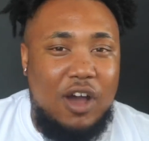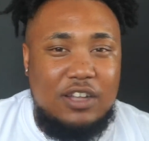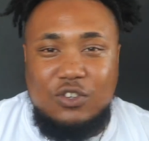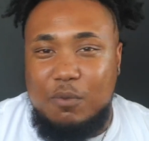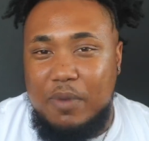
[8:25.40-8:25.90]

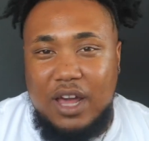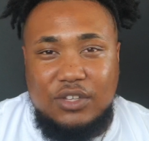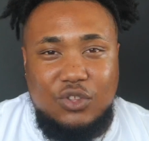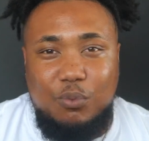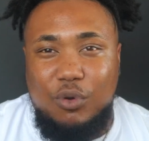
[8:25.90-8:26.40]
so bad
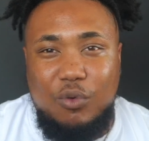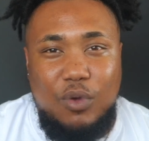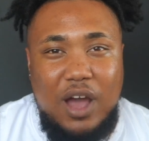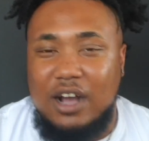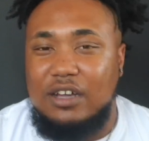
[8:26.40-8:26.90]
to the point
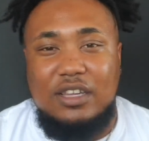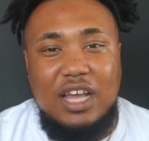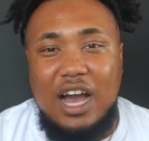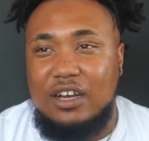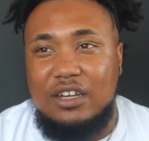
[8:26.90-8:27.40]
where I
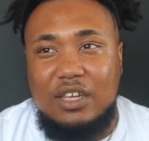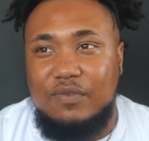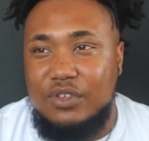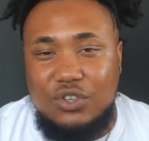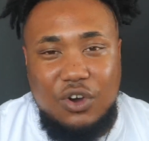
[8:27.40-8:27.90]
couldn't
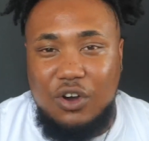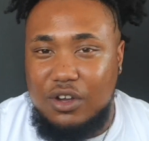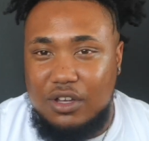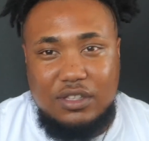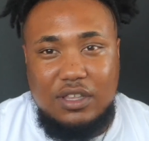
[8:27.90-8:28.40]
even
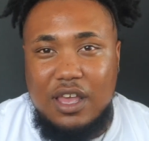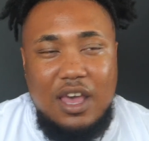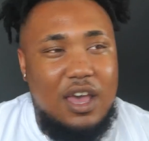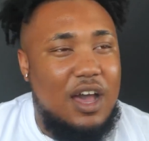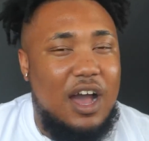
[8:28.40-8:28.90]
talk.
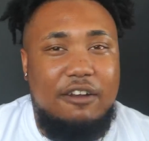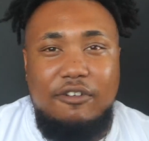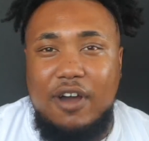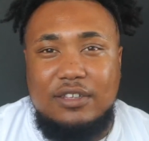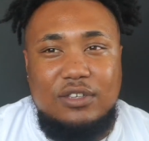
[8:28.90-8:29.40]
I
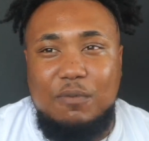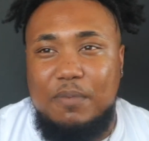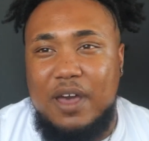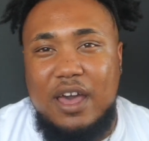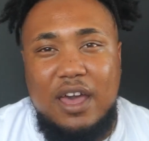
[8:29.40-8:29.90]
cried so
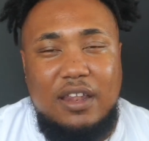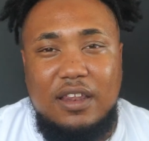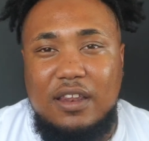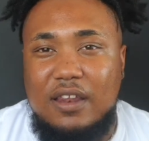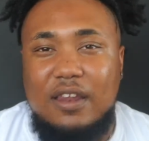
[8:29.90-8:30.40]
bad,
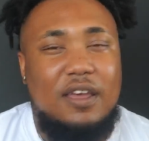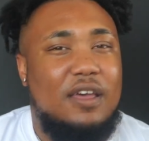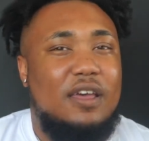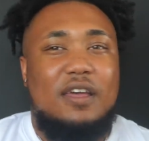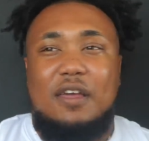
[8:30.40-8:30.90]

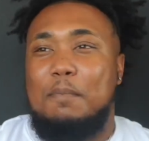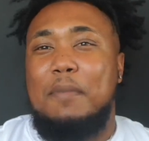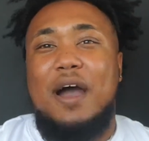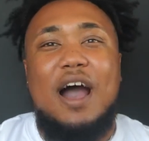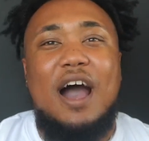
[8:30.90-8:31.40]

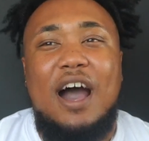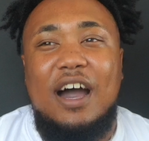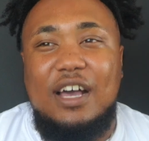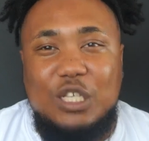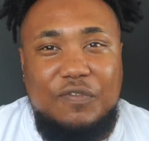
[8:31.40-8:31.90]
my
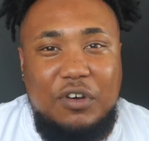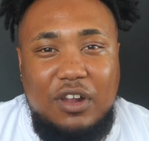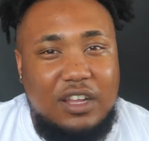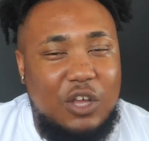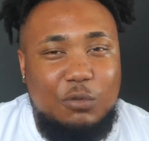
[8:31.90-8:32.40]
eyes felt
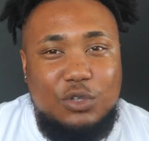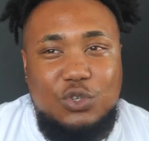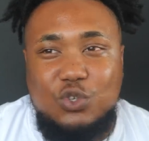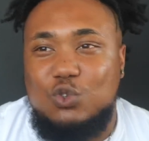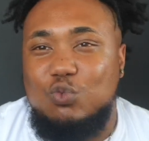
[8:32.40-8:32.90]
like they were
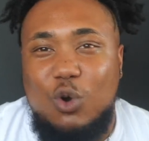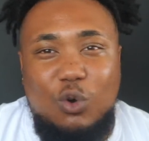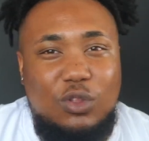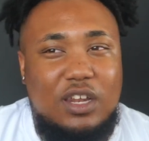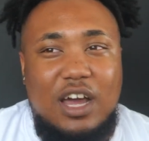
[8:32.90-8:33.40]

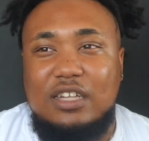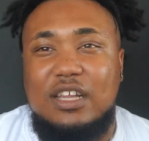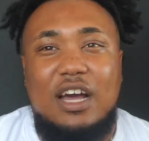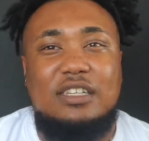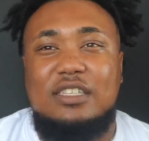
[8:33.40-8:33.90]
swollen.
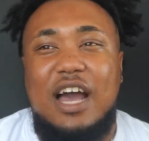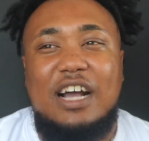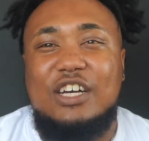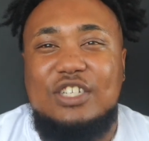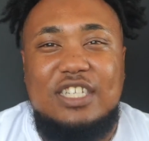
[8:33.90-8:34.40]
I
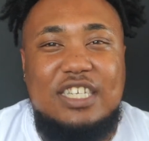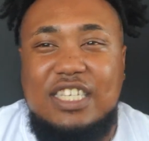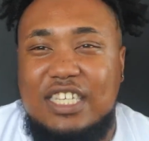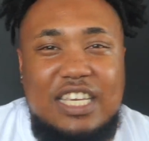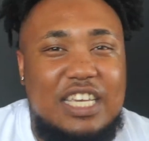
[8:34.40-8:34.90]
couldn't
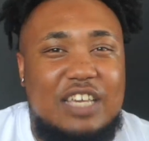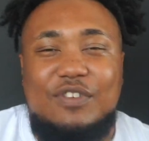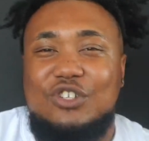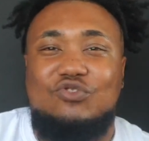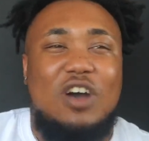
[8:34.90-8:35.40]
see
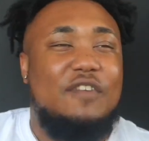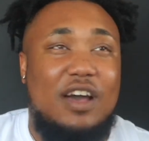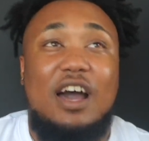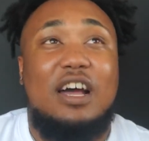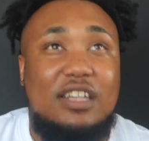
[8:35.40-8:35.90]
even drive.
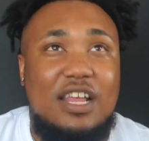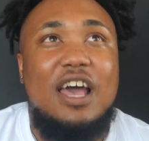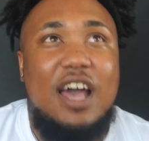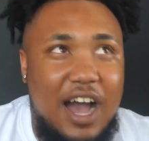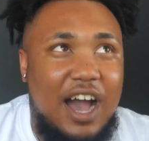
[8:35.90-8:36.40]

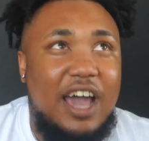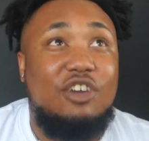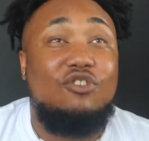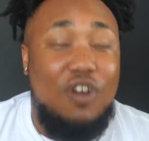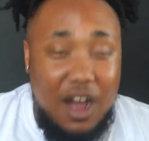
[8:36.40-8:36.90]
I
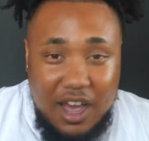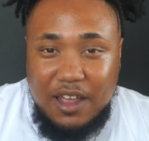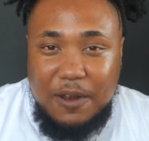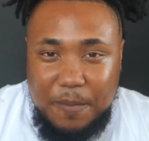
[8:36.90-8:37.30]
cried.